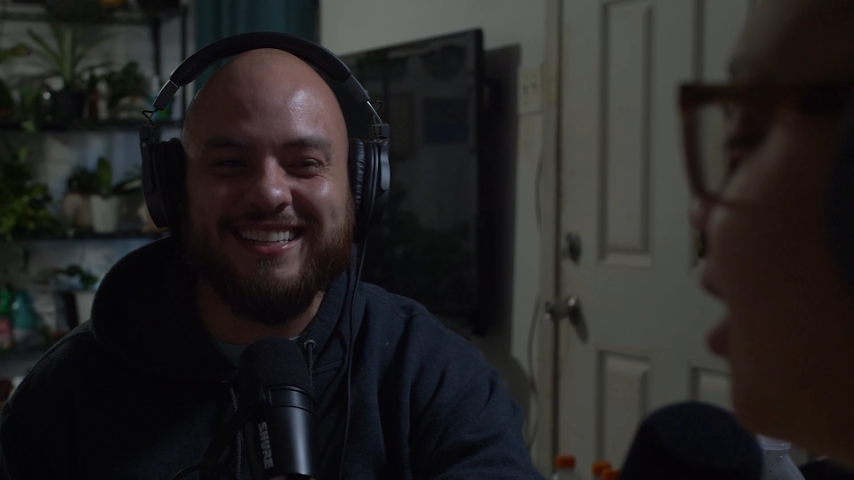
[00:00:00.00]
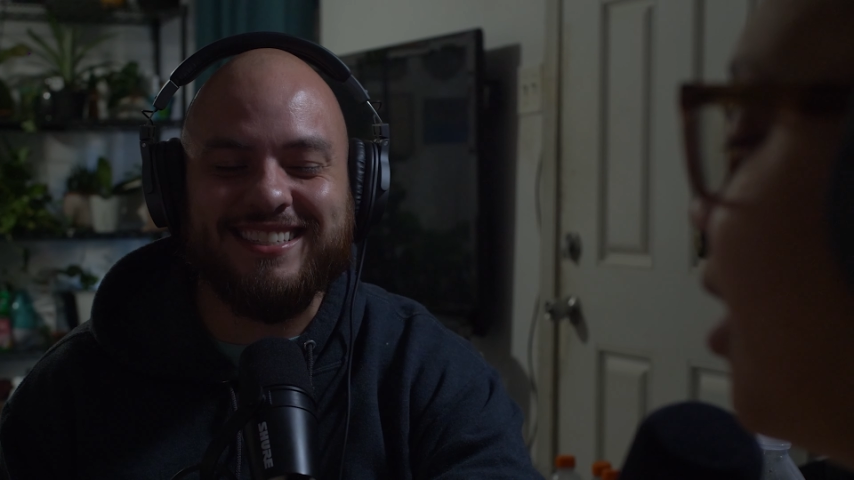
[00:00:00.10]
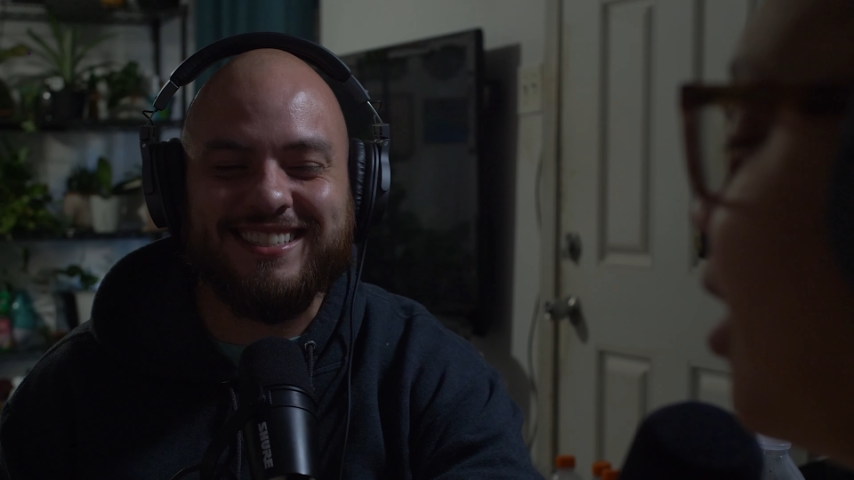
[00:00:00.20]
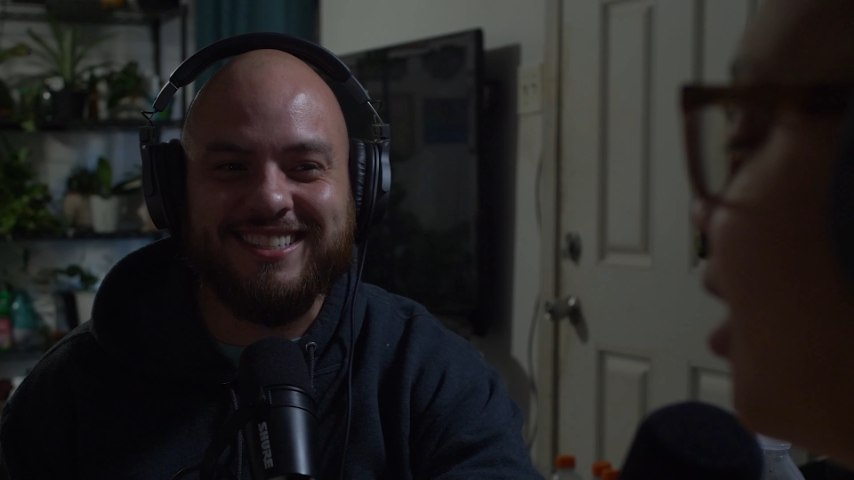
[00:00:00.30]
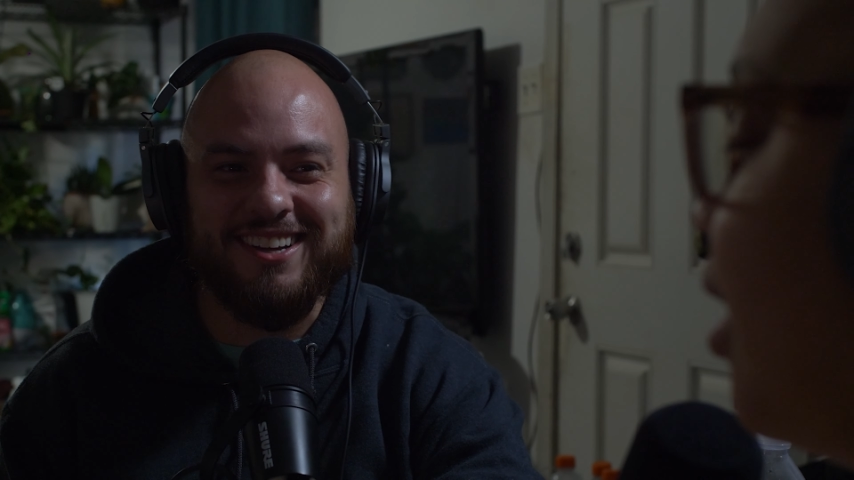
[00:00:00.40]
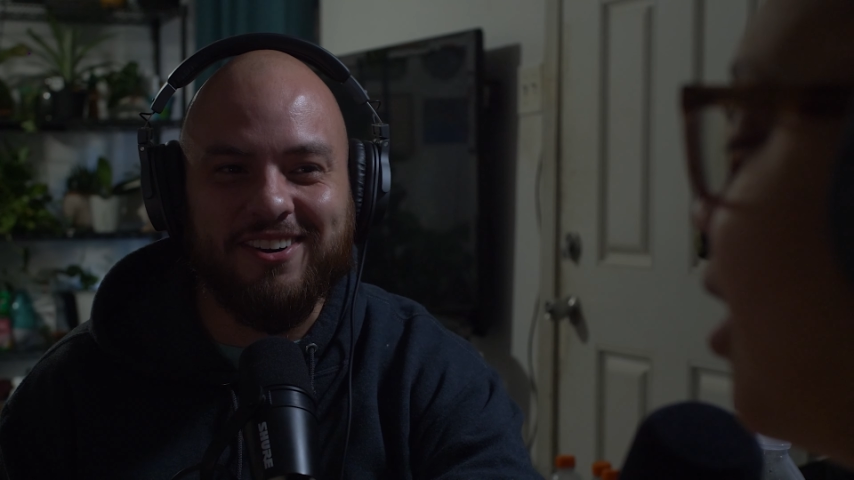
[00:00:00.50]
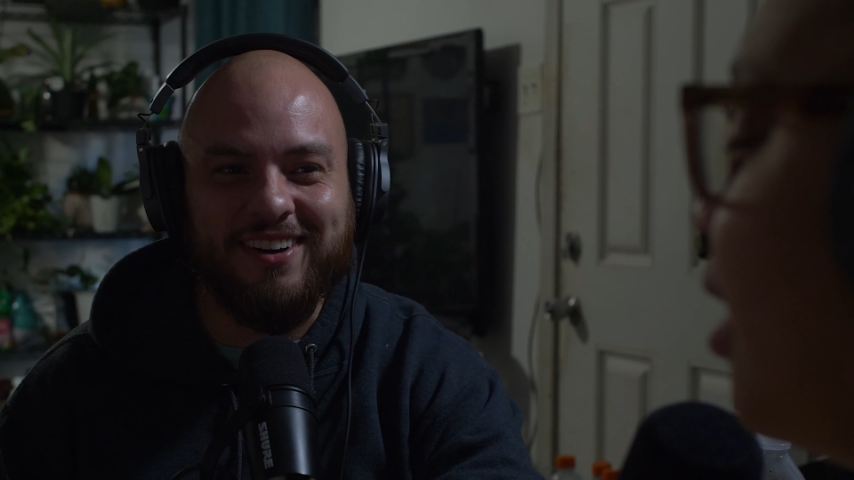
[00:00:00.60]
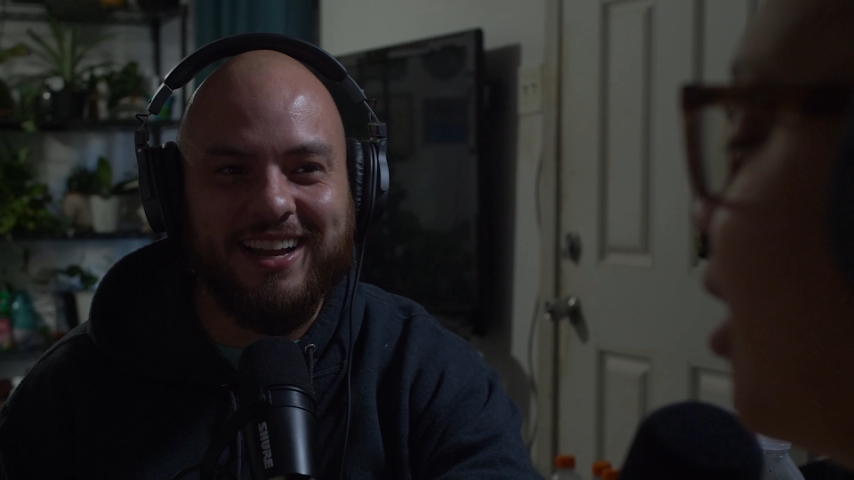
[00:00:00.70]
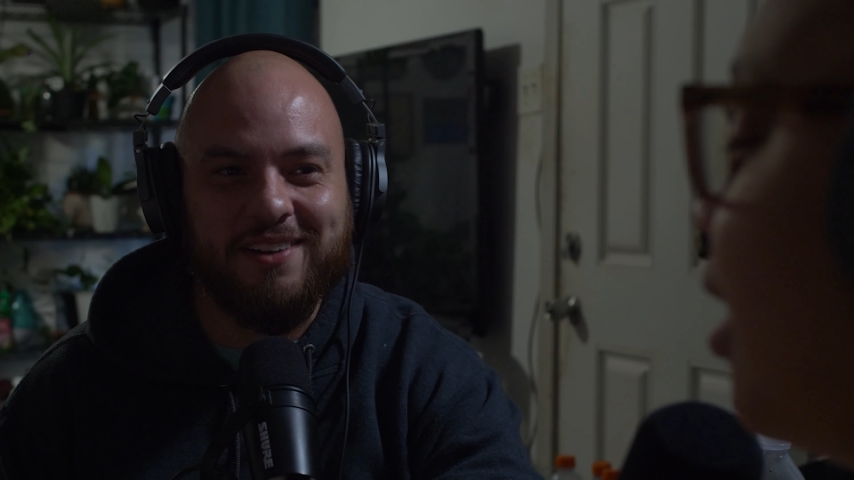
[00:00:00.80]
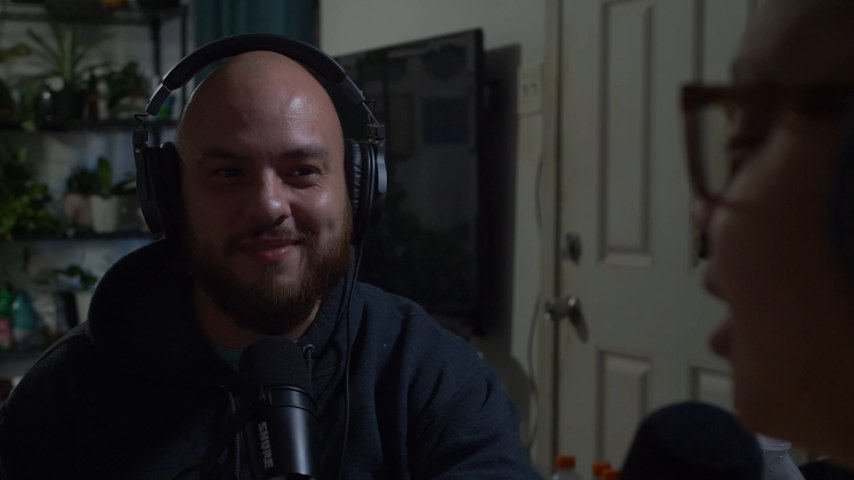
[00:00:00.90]
and
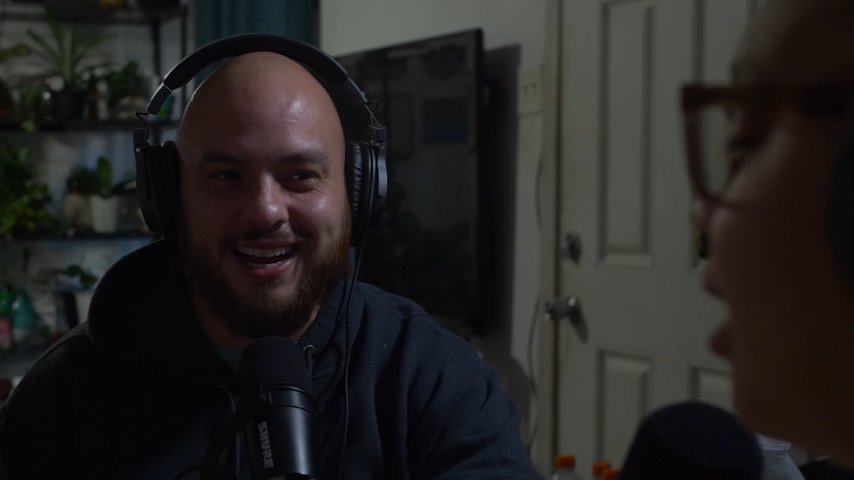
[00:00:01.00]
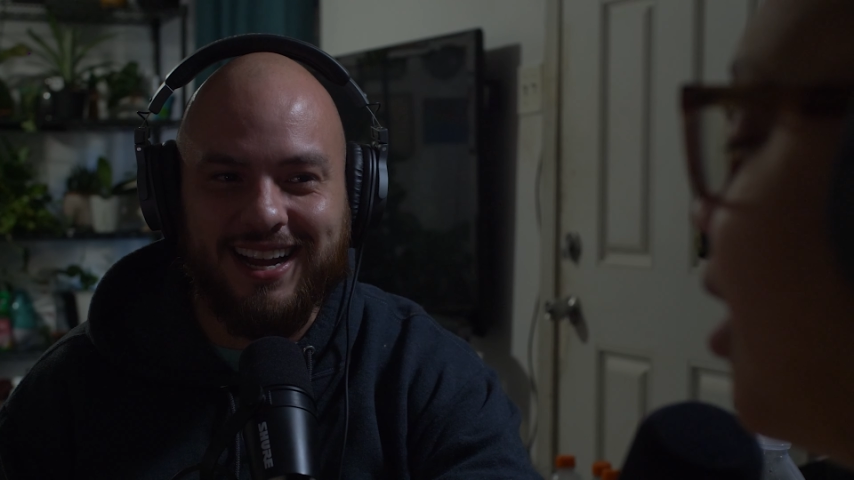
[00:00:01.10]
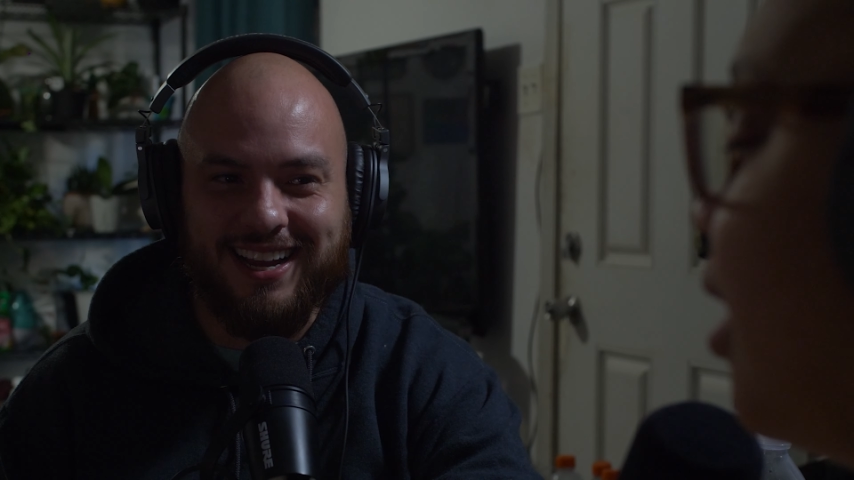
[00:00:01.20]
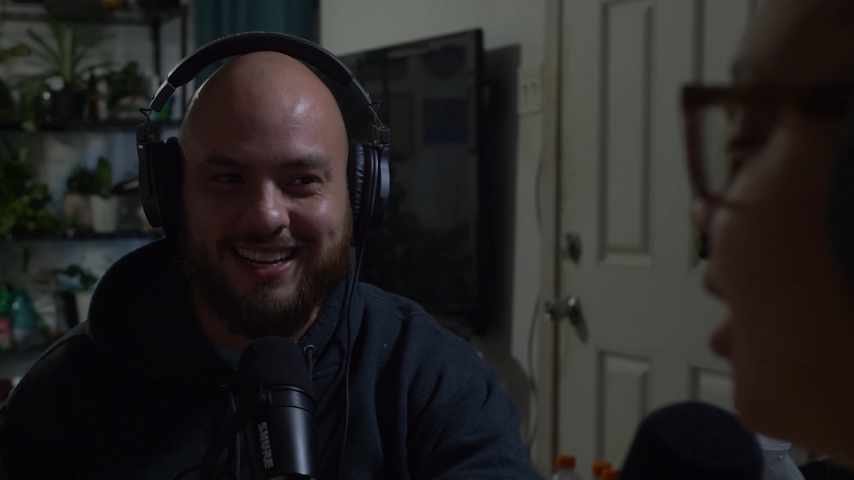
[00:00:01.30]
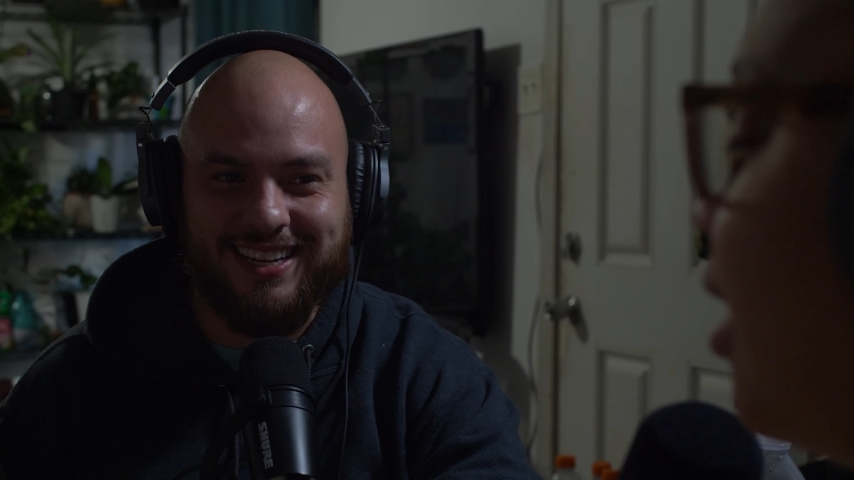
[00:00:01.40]
so am I.